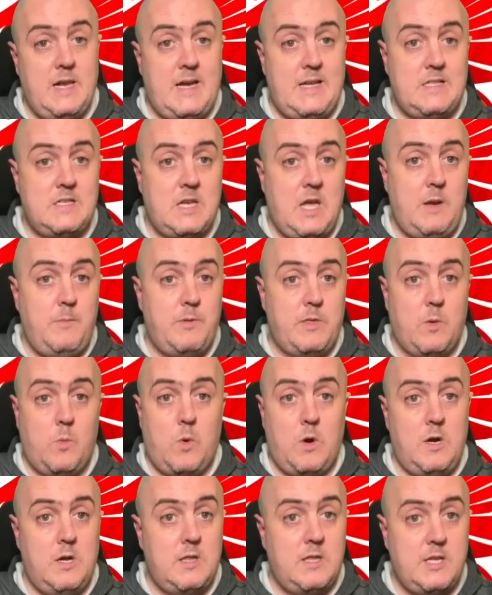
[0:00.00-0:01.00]
landscape of the
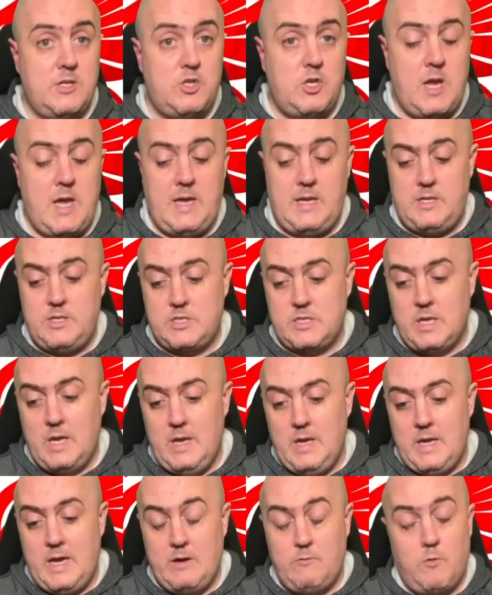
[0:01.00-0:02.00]
world had changed.
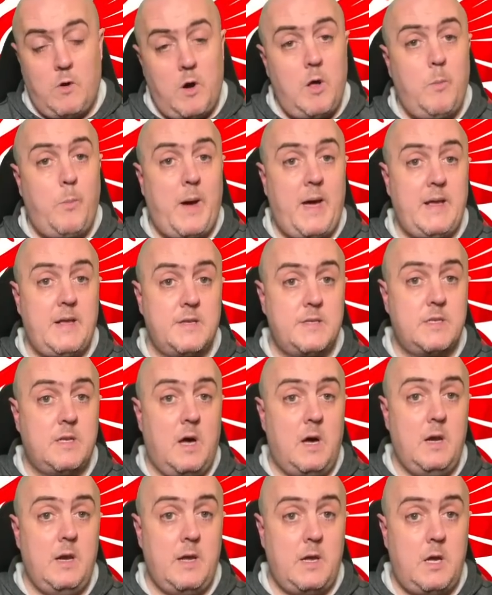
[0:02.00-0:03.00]
And Royal Bank of
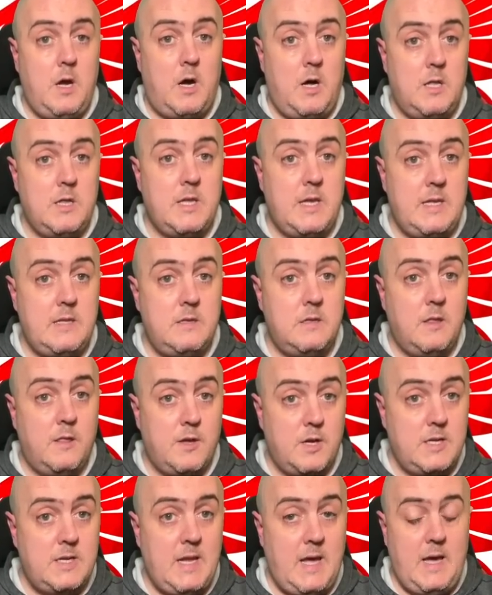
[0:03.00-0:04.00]
Scotland called in
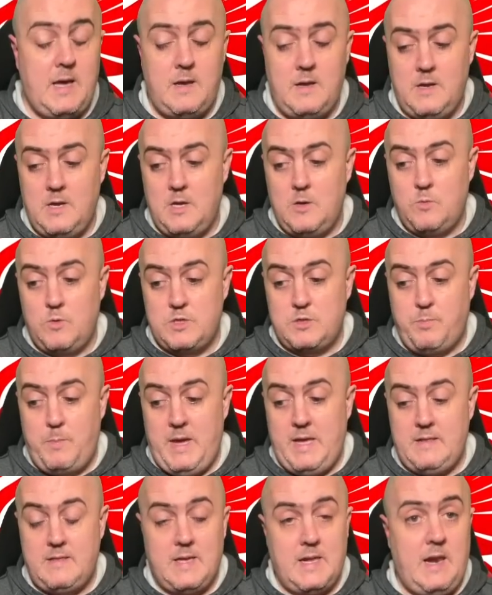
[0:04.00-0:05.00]
their debt, which
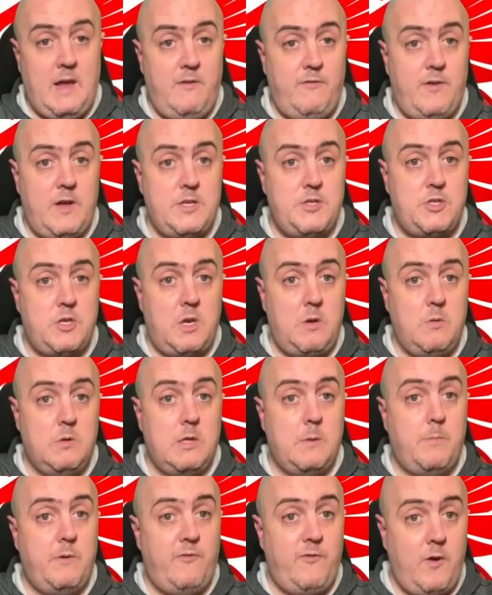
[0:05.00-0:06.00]
meant that FSG were
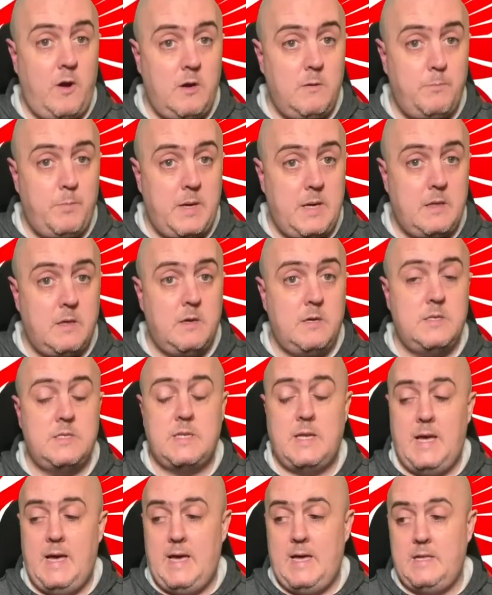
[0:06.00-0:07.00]
the preferred
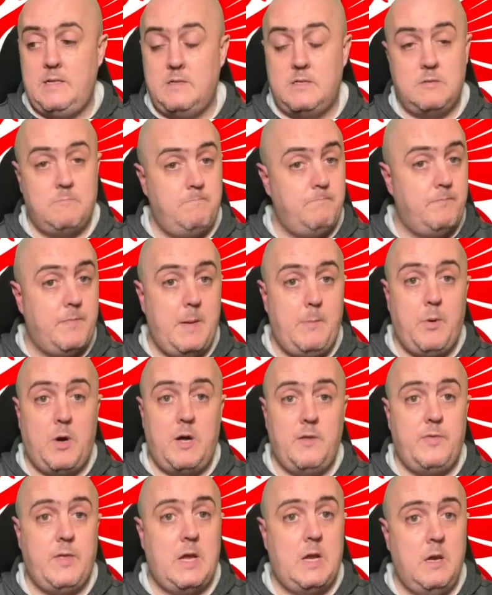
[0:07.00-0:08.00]
bidders and they
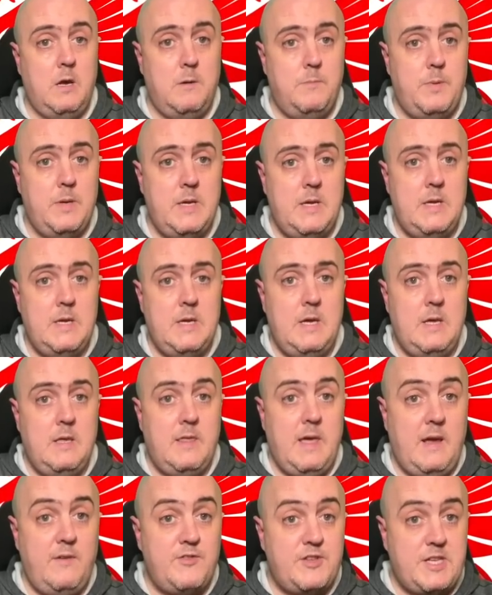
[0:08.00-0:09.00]
bought the club.
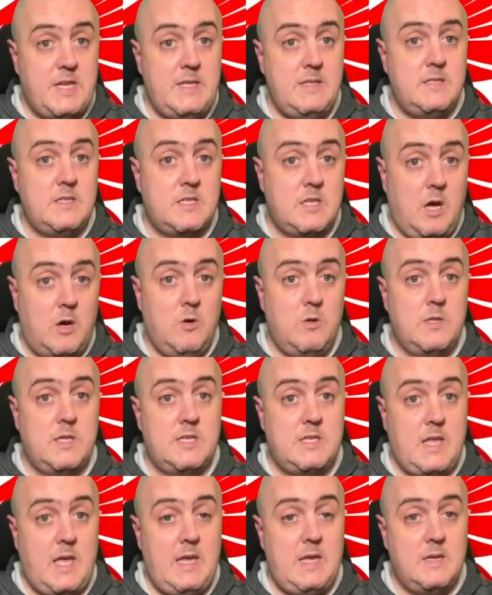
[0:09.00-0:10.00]
They have since sold the
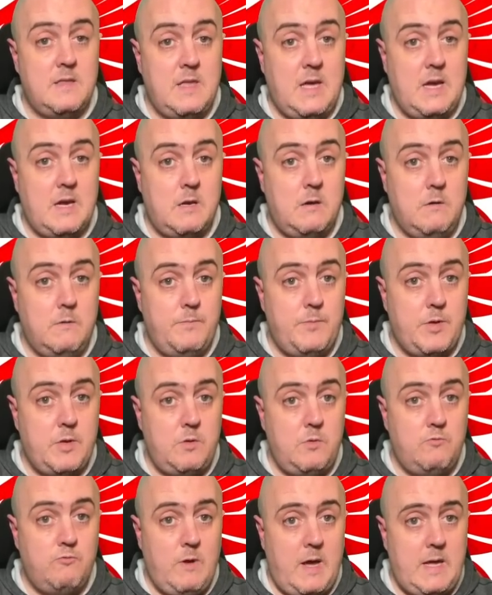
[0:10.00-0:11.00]
stake in that club
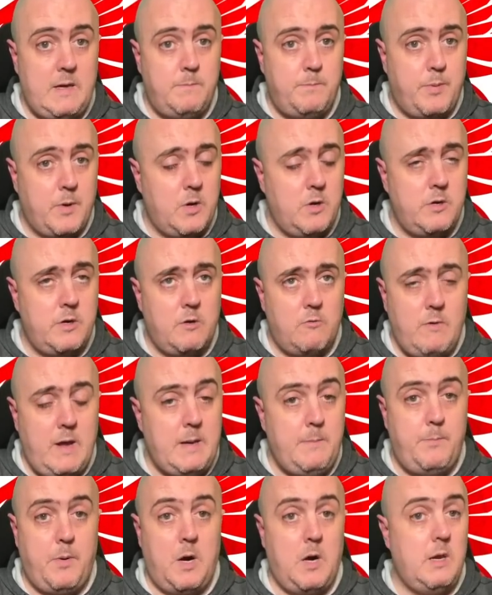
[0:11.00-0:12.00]
to Red Bird or
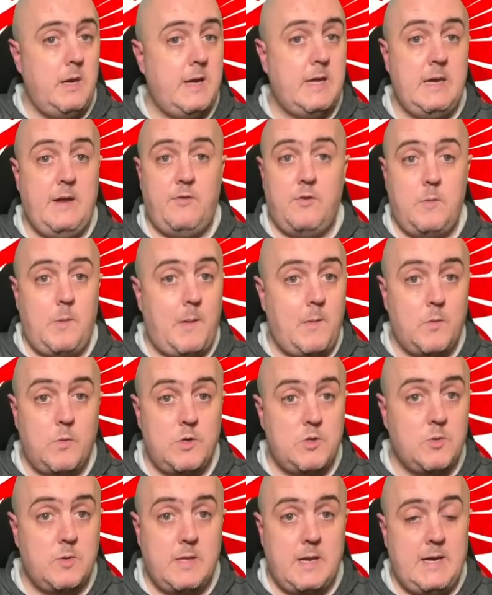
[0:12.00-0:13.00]
Red Ball, I can never remember
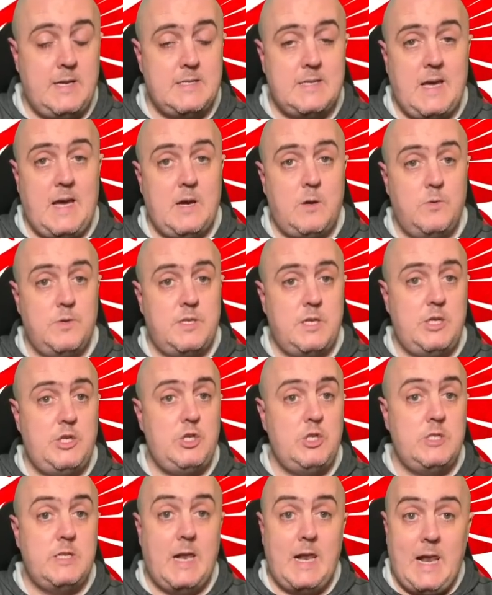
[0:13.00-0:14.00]
which one that is,
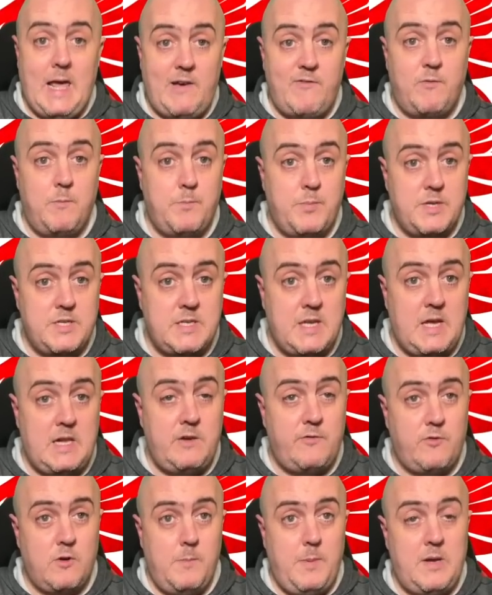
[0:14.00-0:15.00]
Acquisitions,
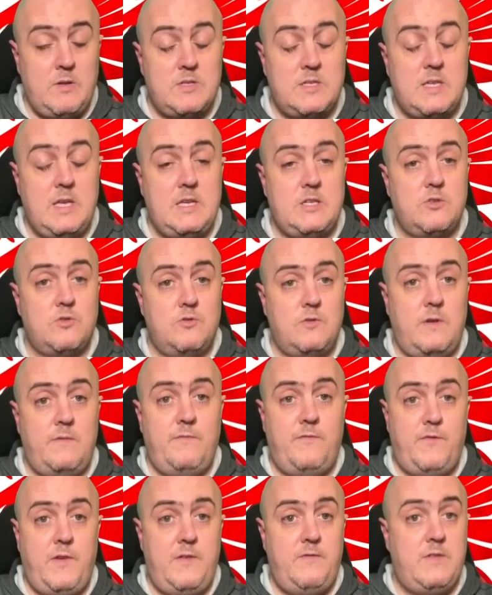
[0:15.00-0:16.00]
11%, for about
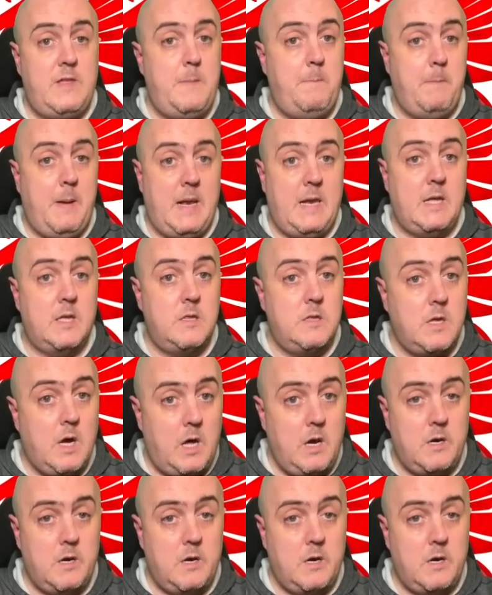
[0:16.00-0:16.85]
$650 million,